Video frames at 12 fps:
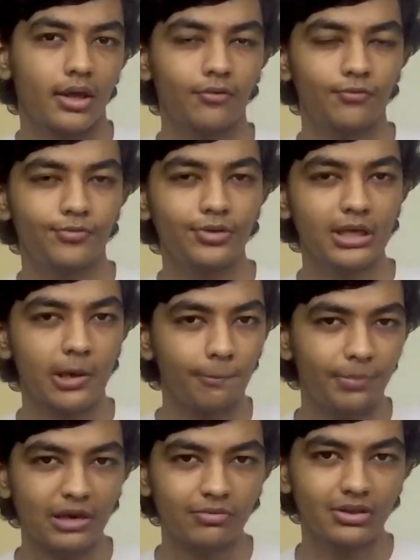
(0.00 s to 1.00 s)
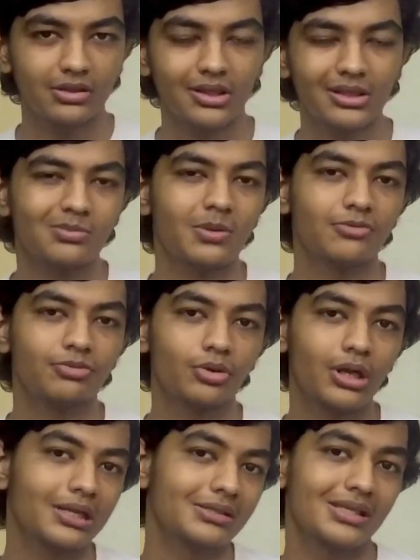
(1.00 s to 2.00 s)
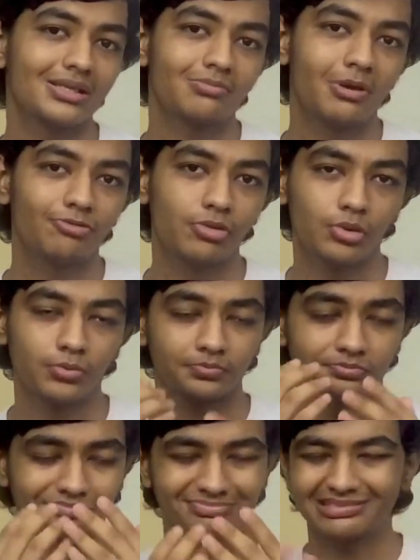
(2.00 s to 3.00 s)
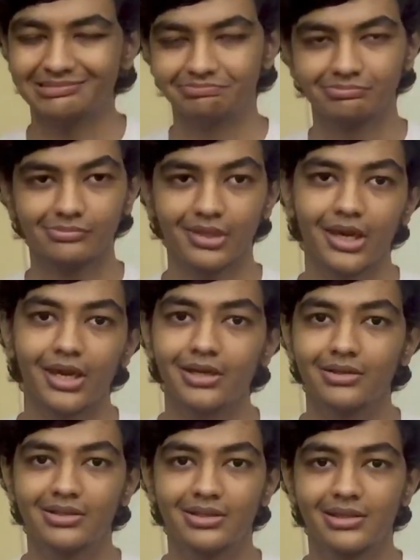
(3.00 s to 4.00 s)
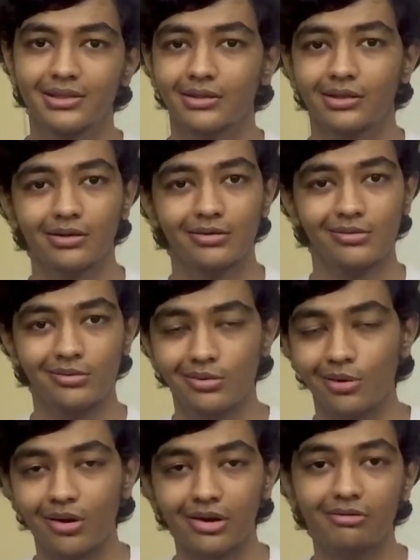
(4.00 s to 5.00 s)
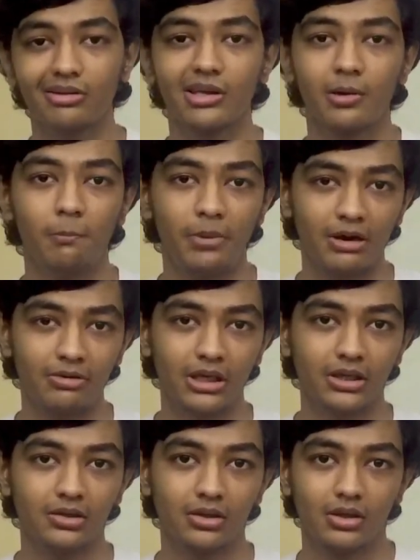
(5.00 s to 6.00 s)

If we compare with this smartphone and that smartphone, it's not even comparing.